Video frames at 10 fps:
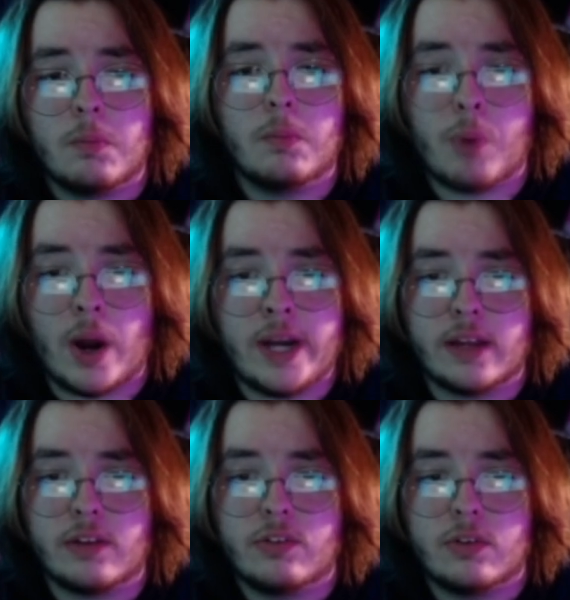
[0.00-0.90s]

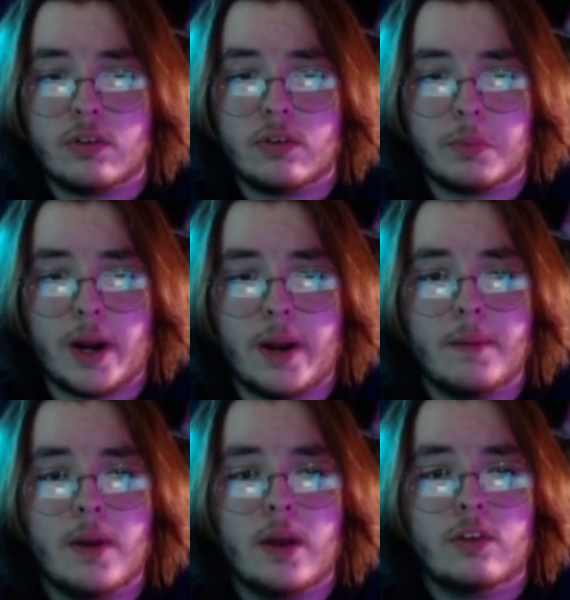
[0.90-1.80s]
brightness, right?
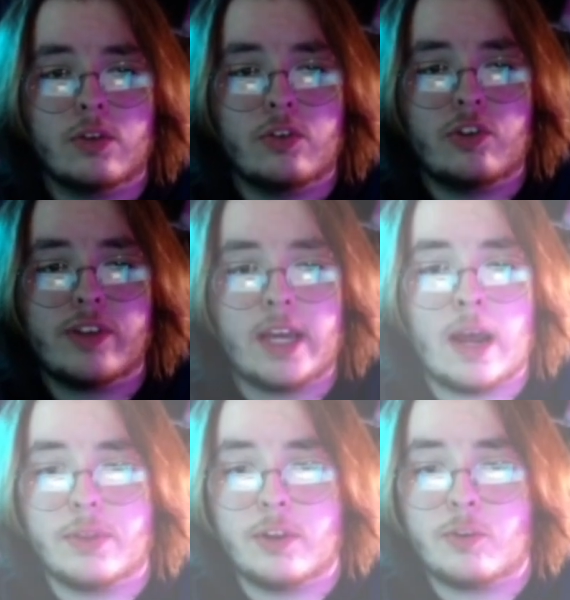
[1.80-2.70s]
So just like
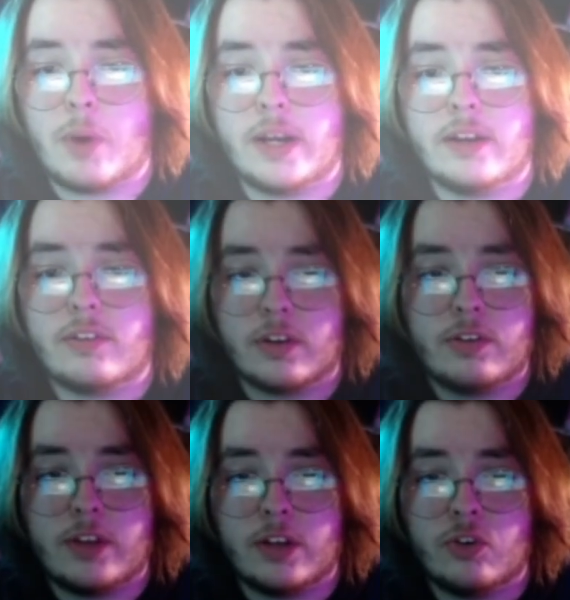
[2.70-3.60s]
how this brightness
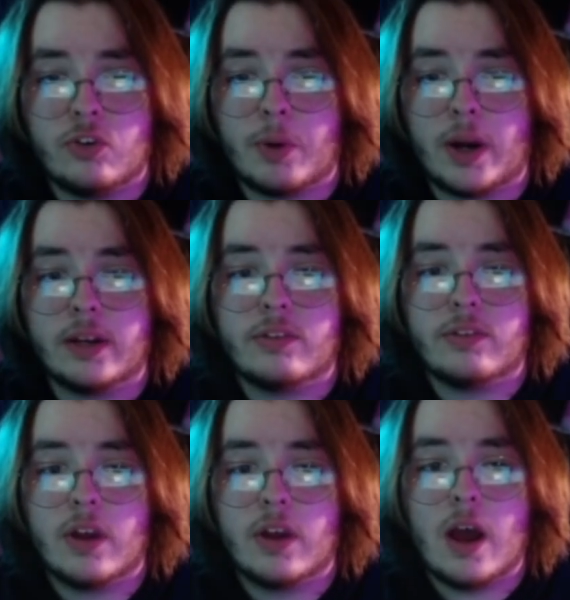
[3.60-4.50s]
is digital brightness,
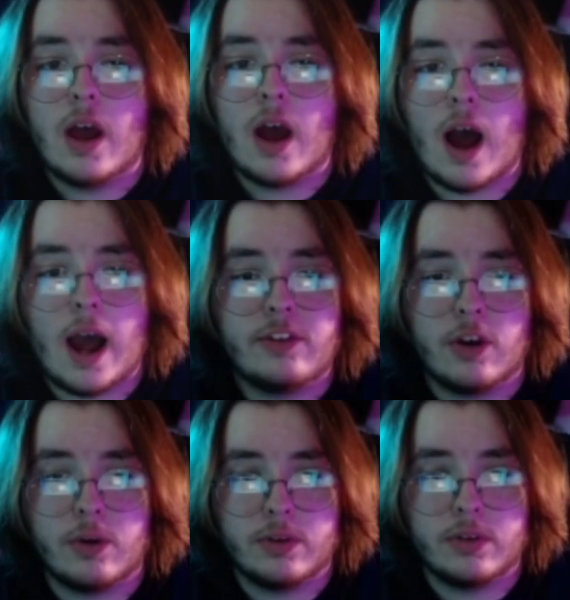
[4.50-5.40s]

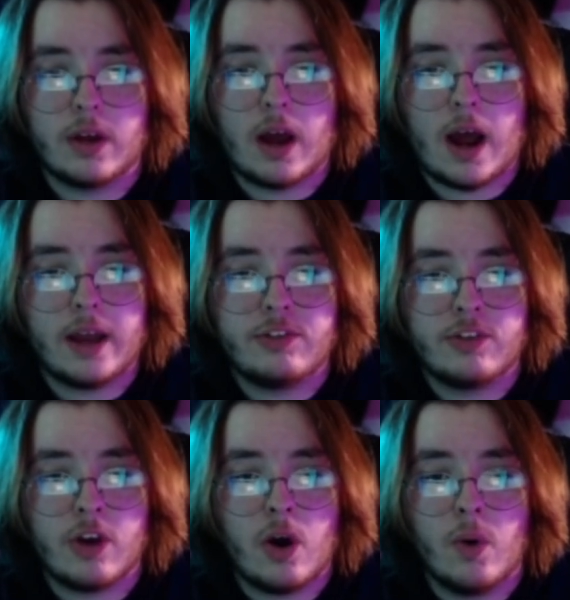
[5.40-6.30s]
ISO,
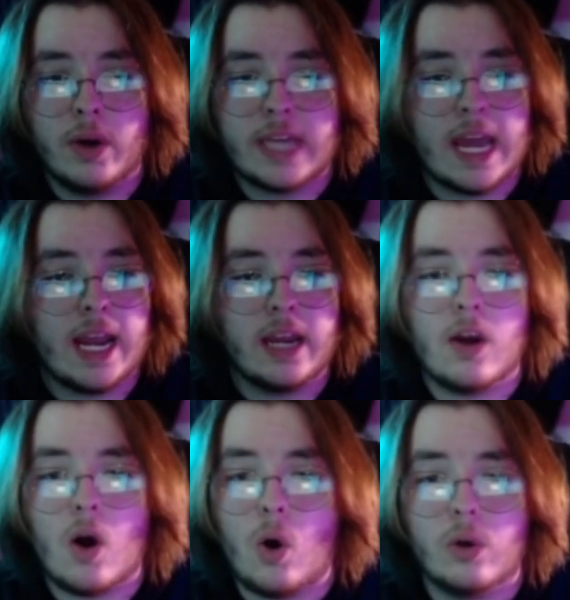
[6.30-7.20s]

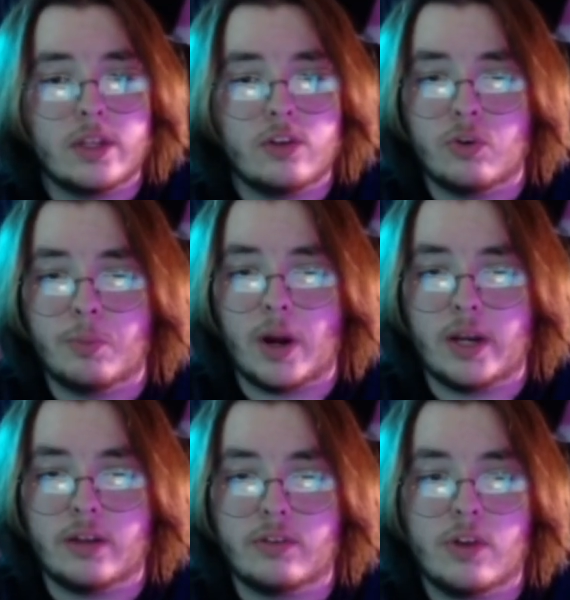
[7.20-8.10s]
gain, all digital
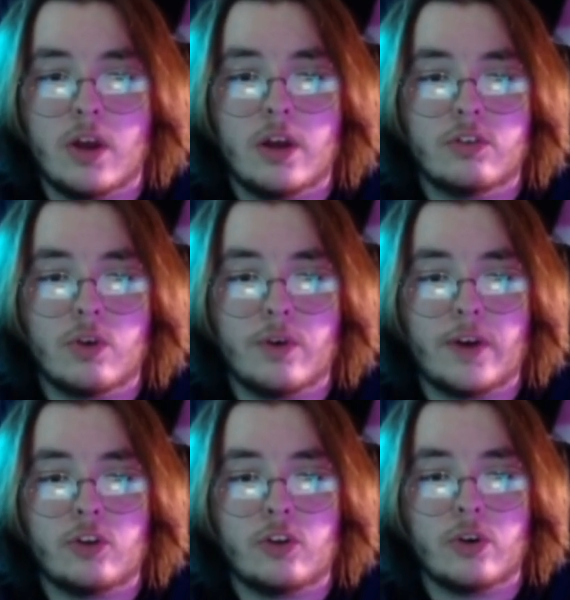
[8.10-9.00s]
brightness. So if
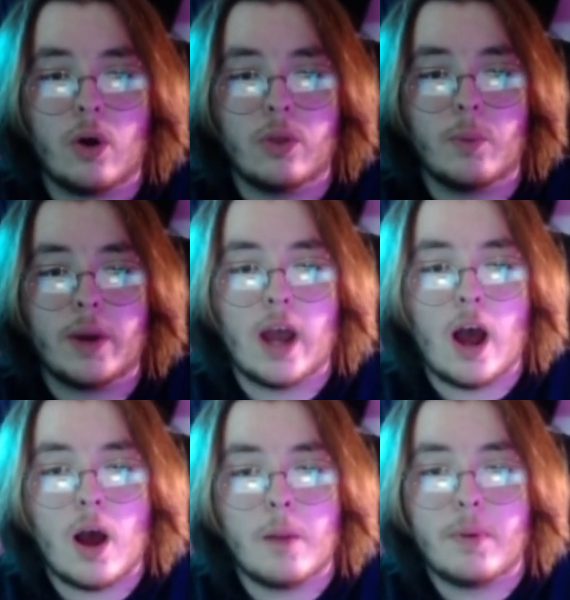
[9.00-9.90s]
I turn it all the way
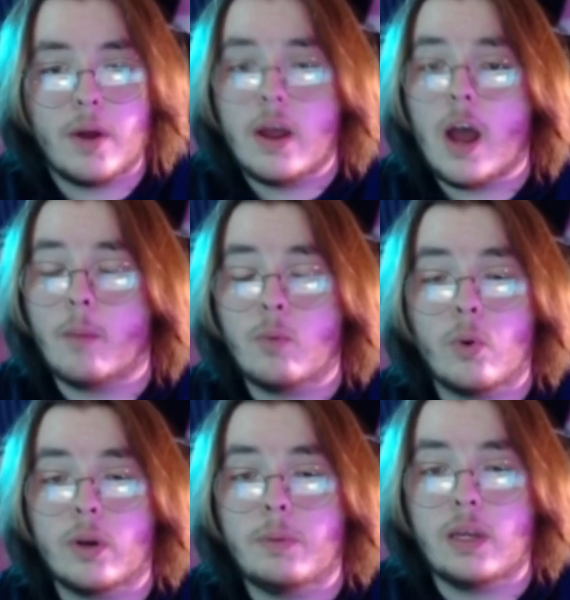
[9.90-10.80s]
up, I'm
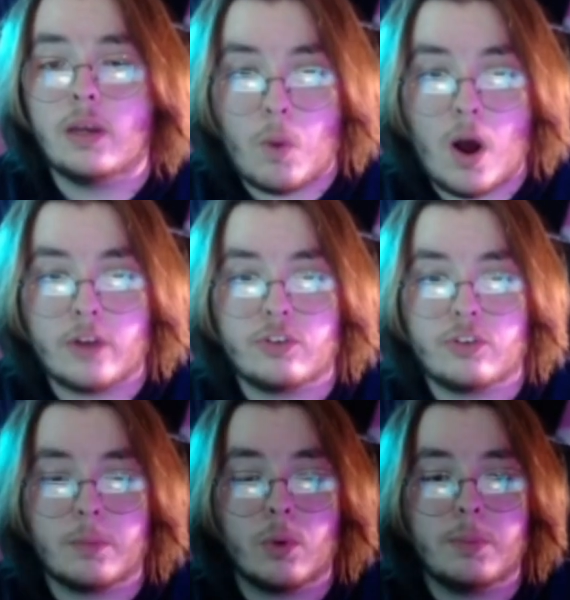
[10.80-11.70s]
going to be washed.
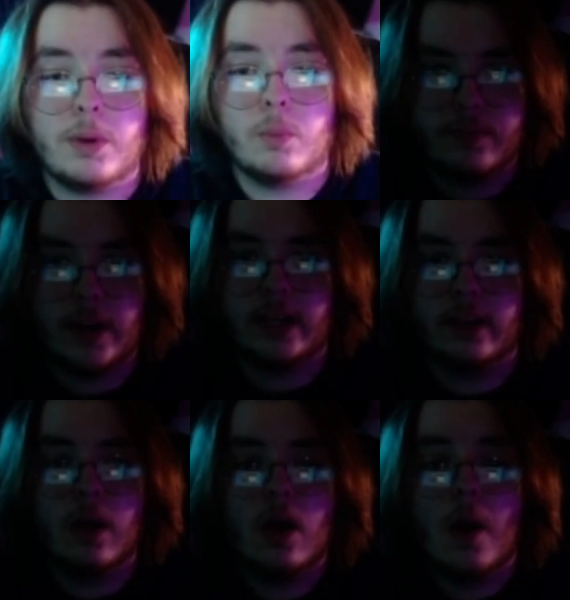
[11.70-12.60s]
I'm going to be
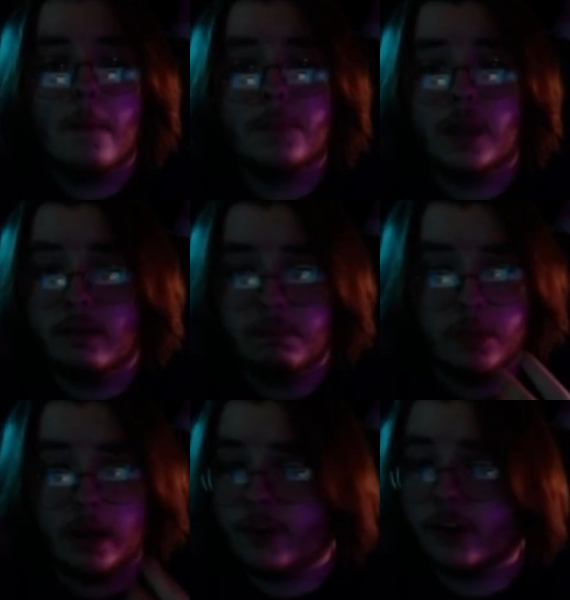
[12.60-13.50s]
faded. If I